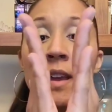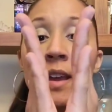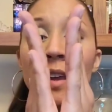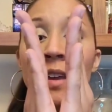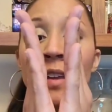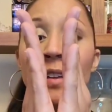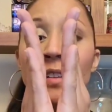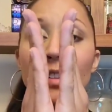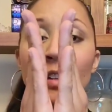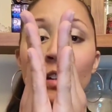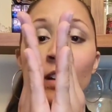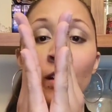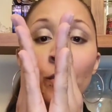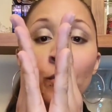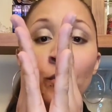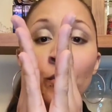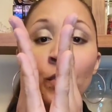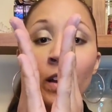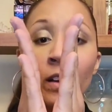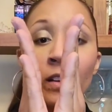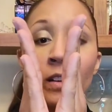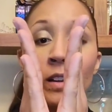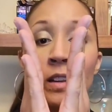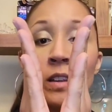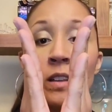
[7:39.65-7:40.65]
It's a
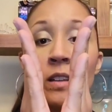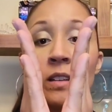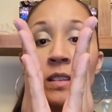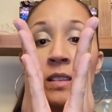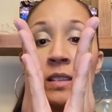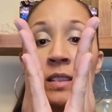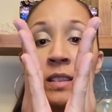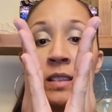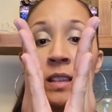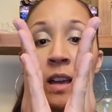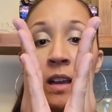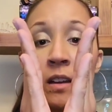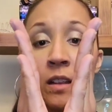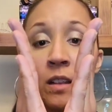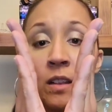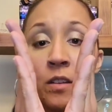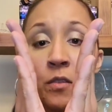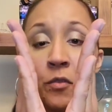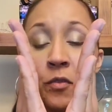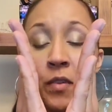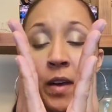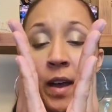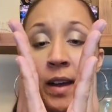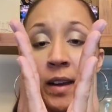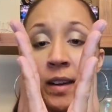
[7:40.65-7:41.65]
very subtle
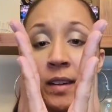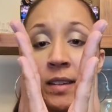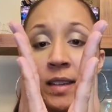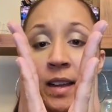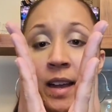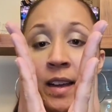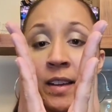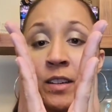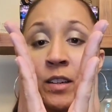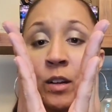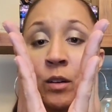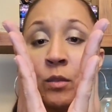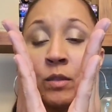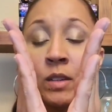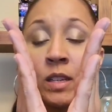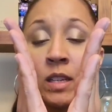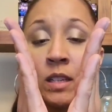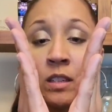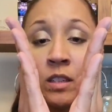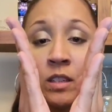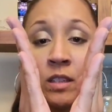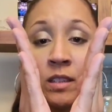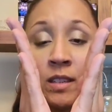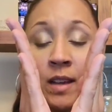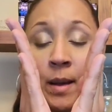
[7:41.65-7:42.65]
effect. I don't need
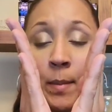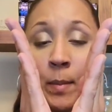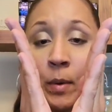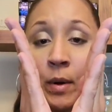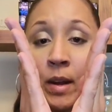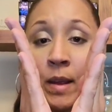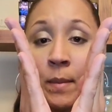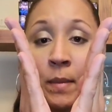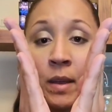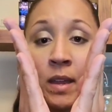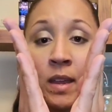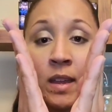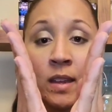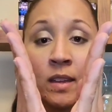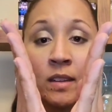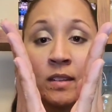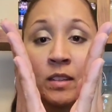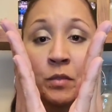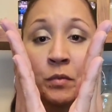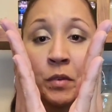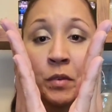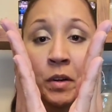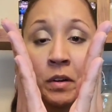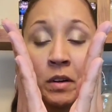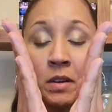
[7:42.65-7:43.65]
to separate my
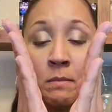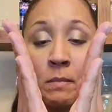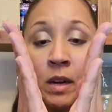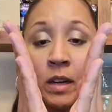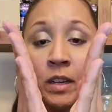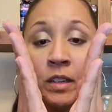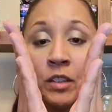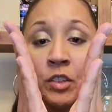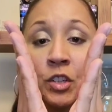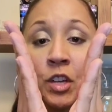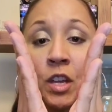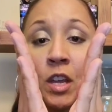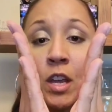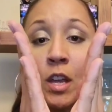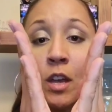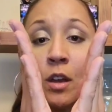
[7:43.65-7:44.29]
hands very much.